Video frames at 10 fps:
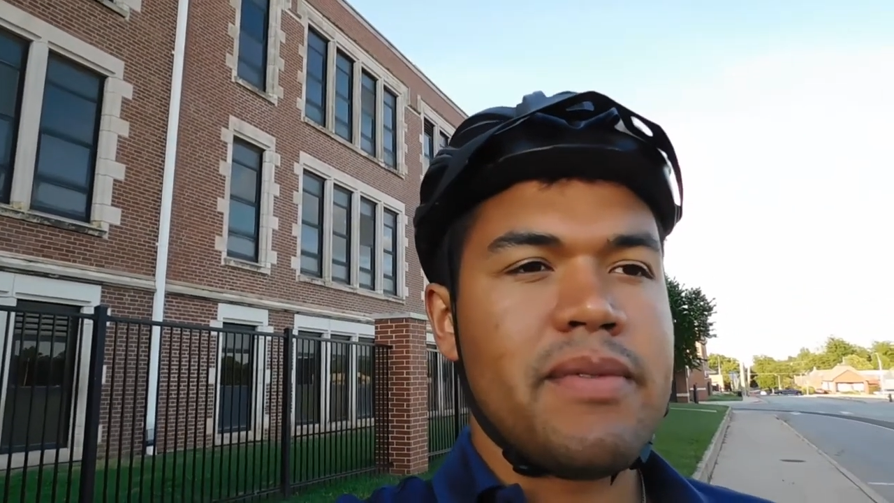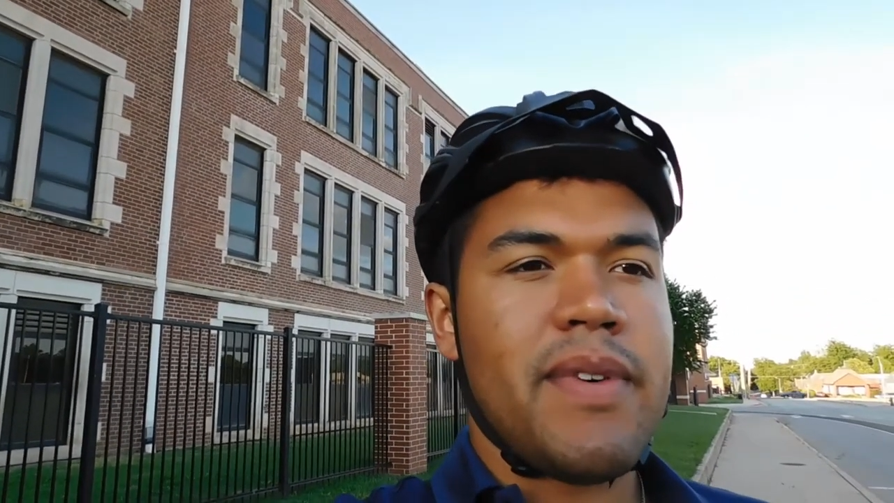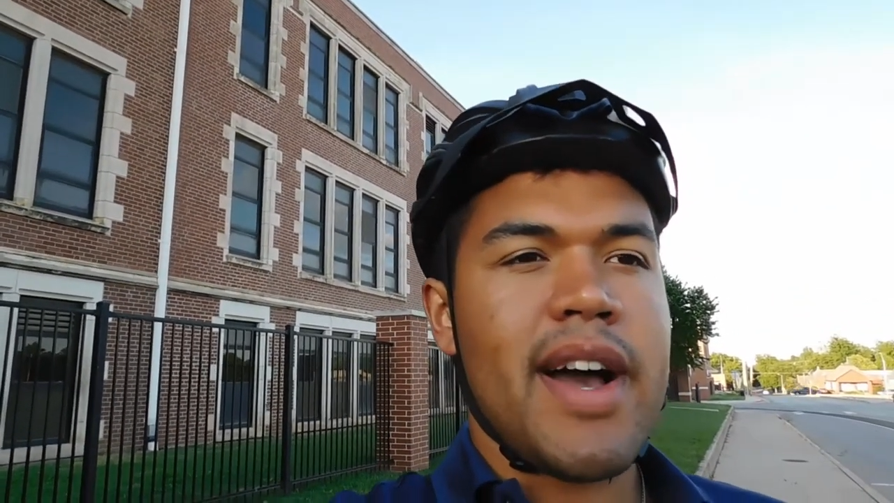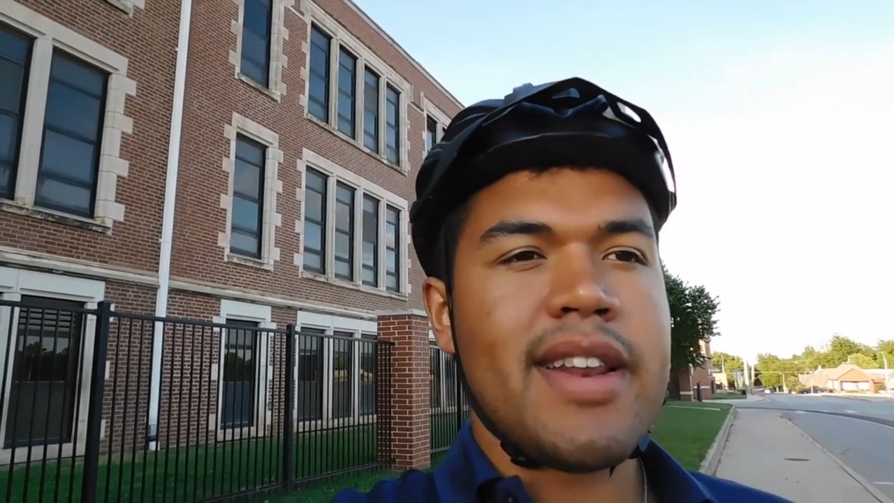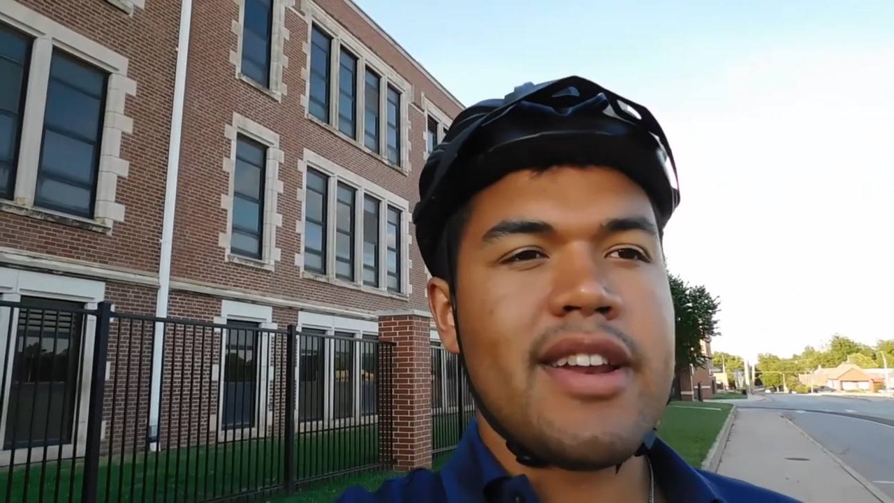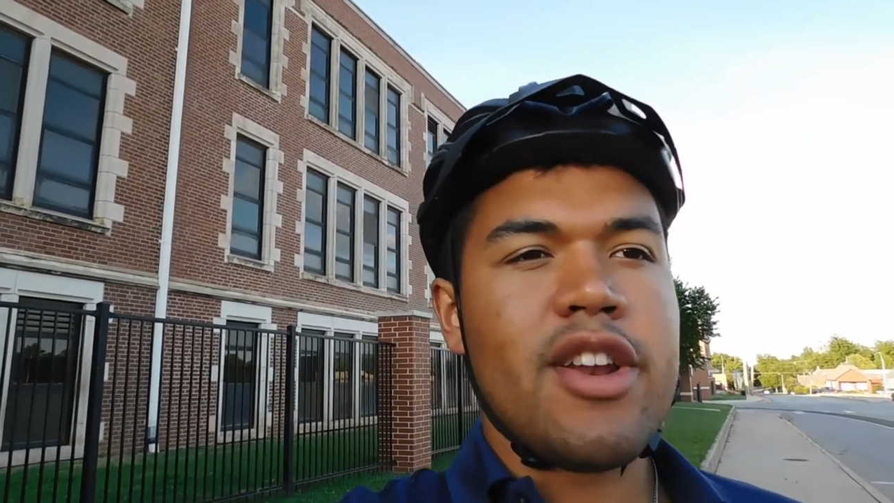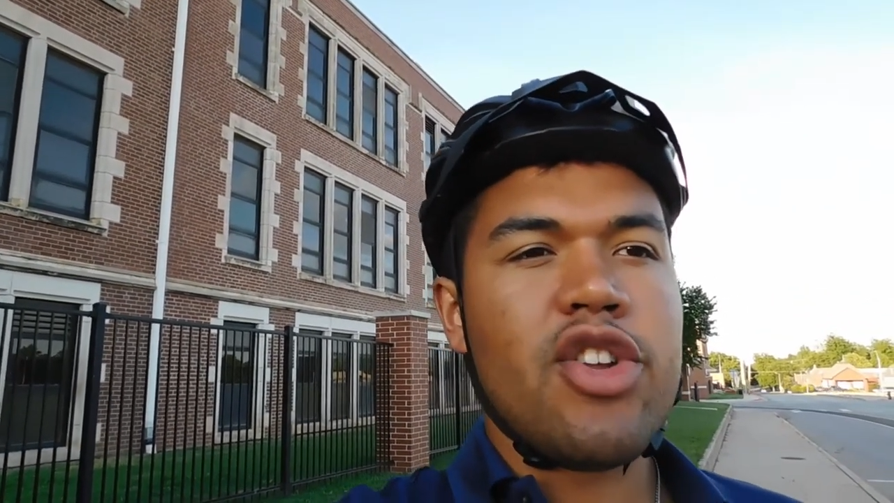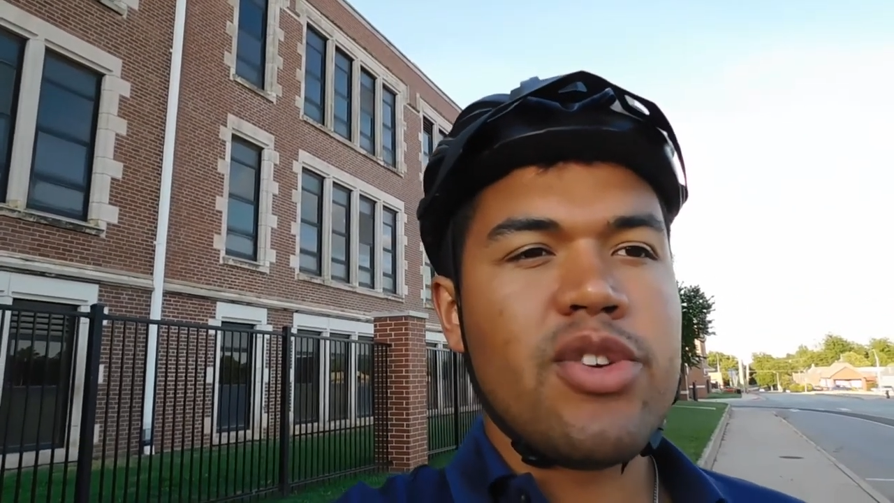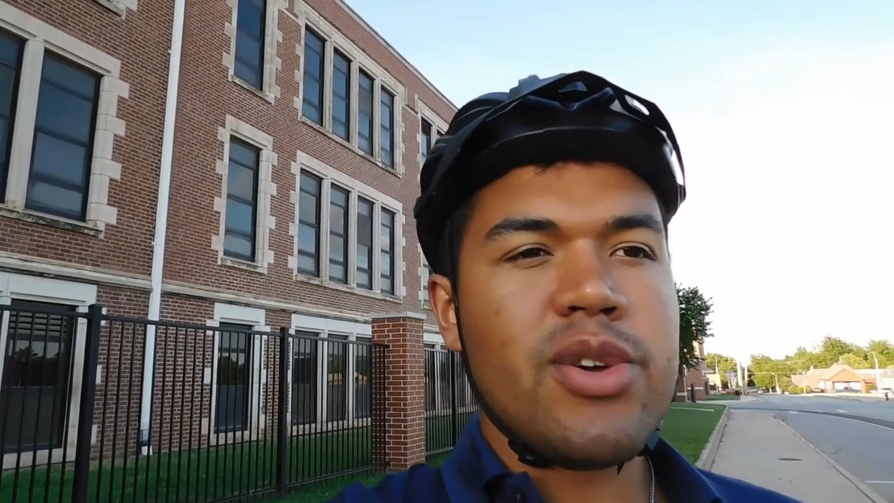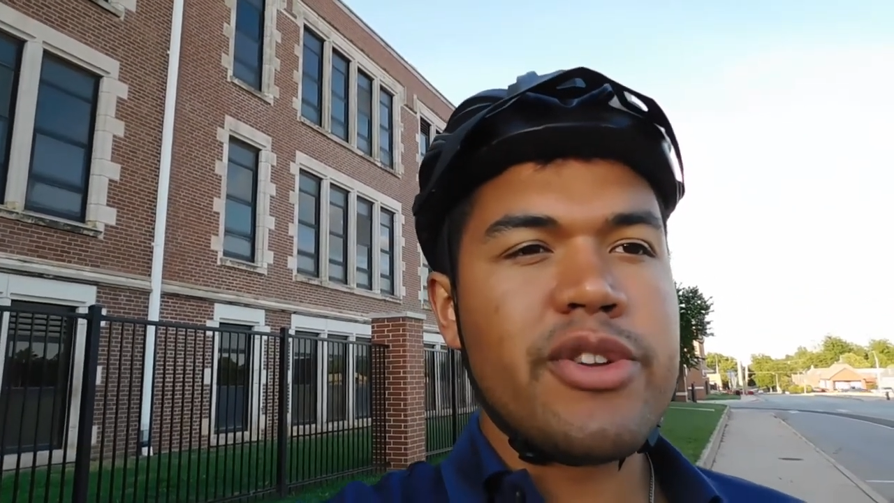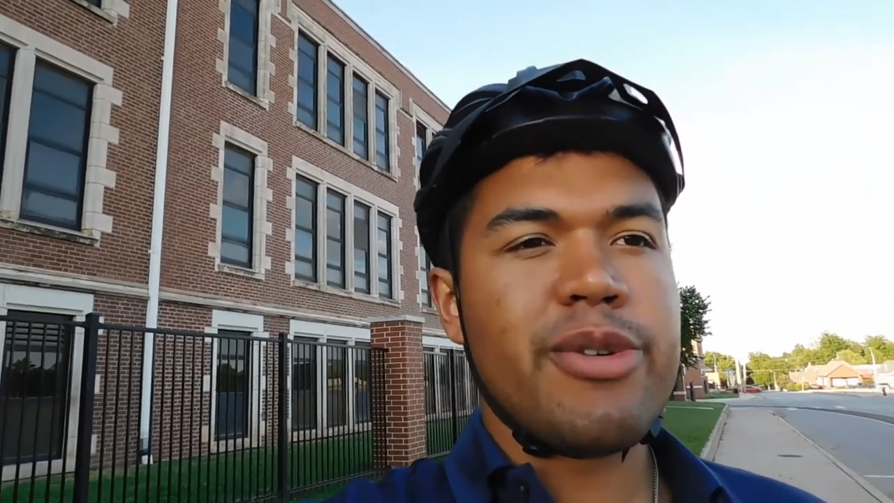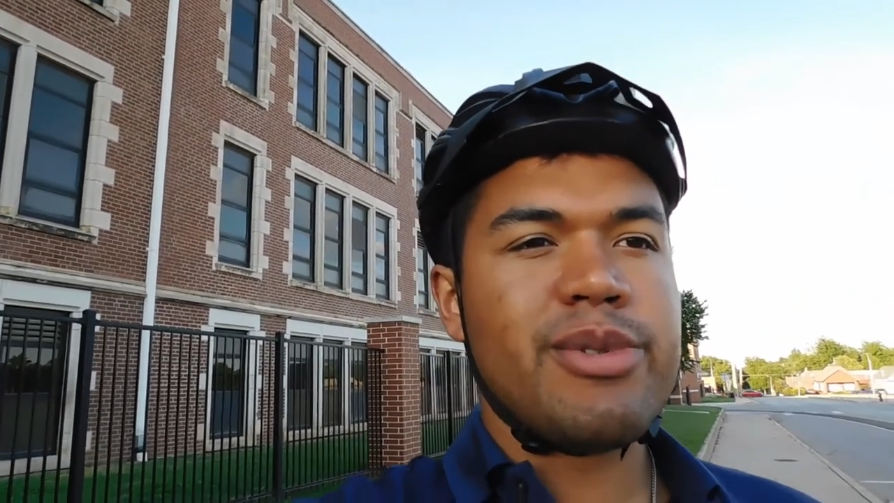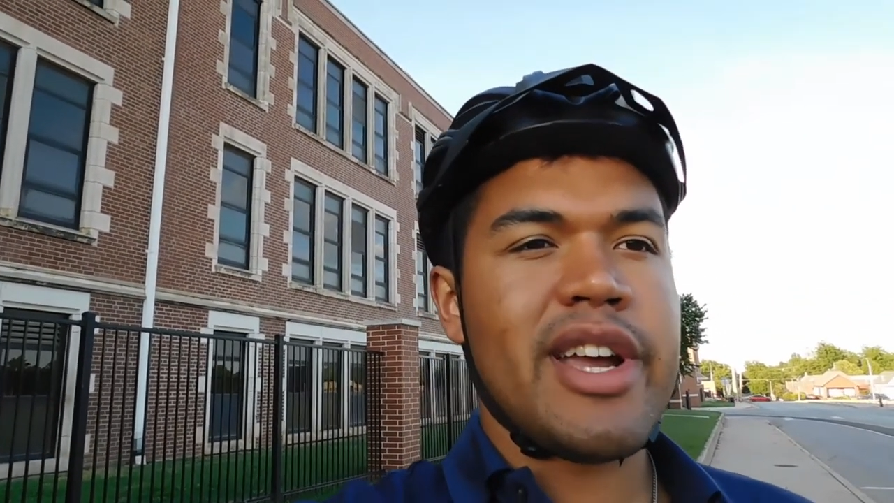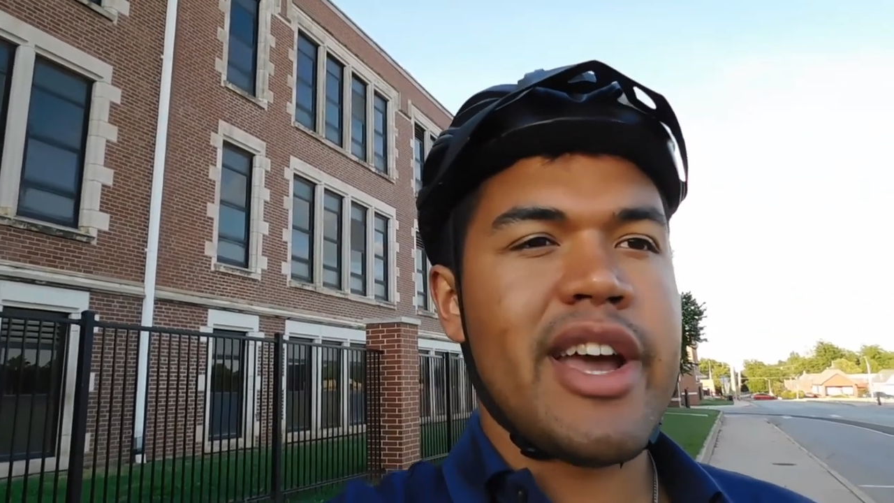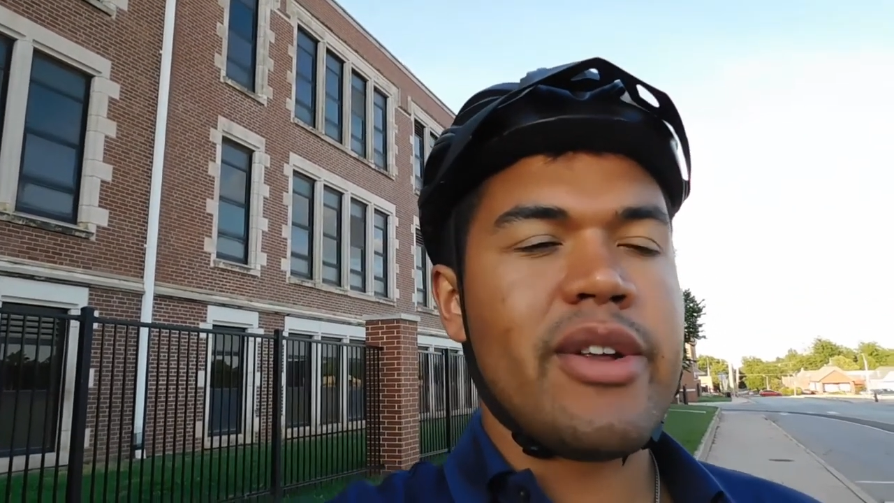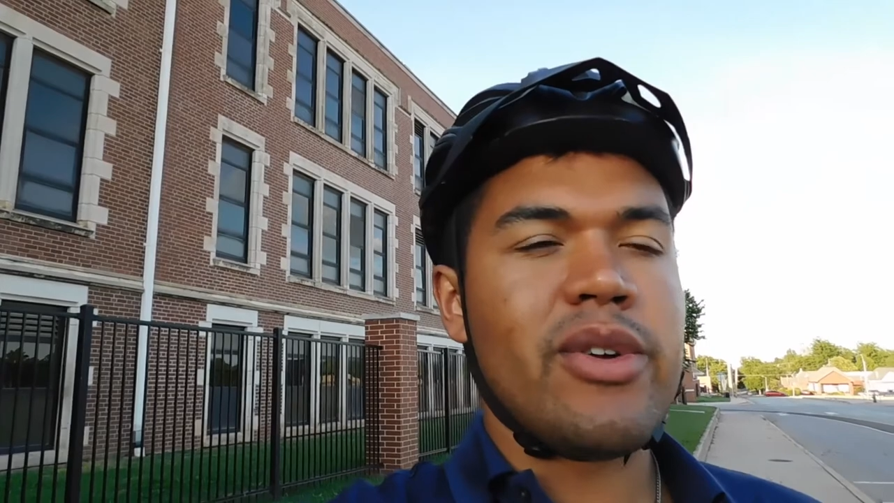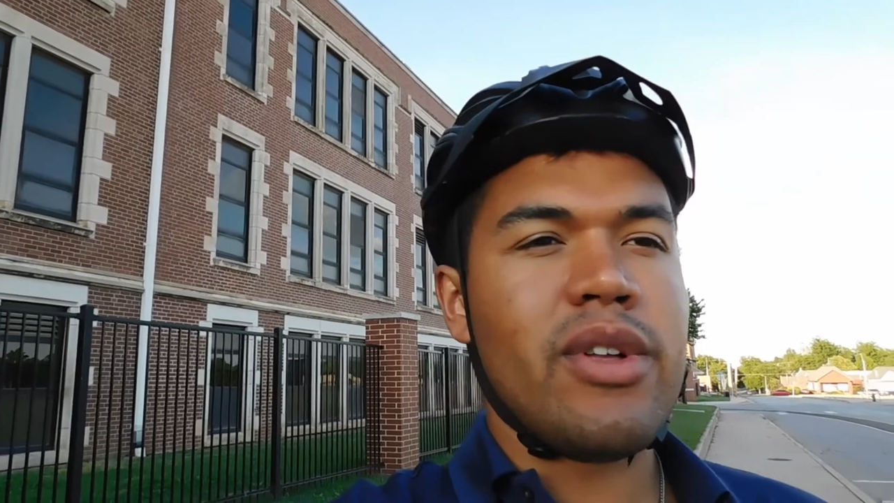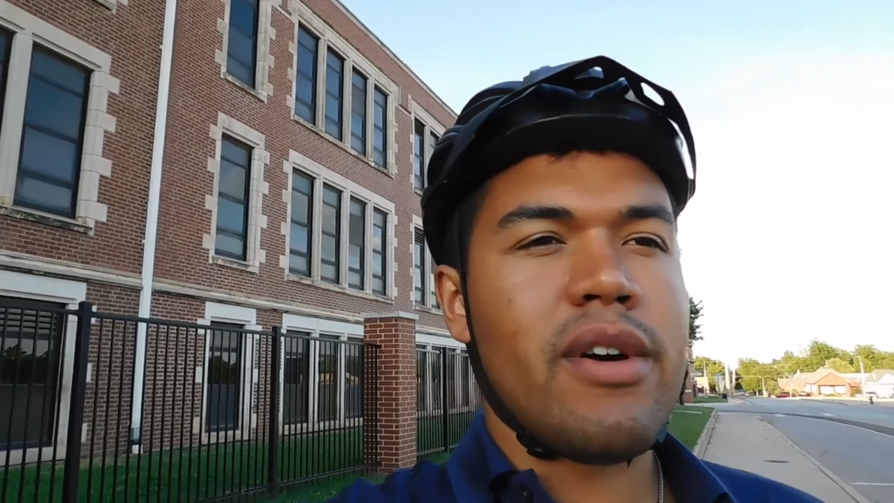finding a new YouTube channel